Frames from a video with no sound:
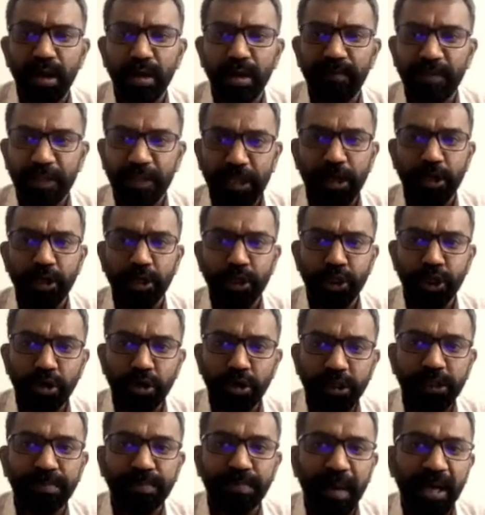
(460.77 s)
within a
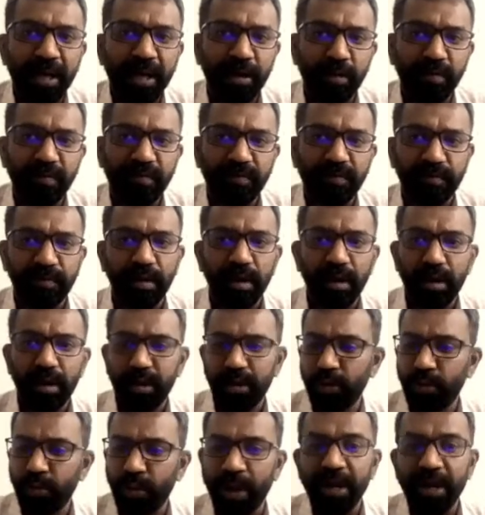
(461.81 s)
short span of
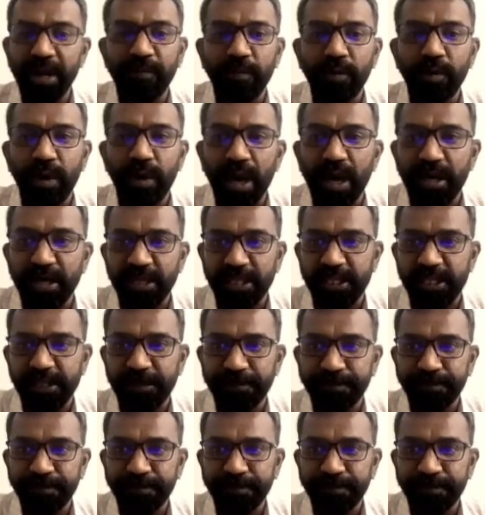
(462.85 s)
24 hours.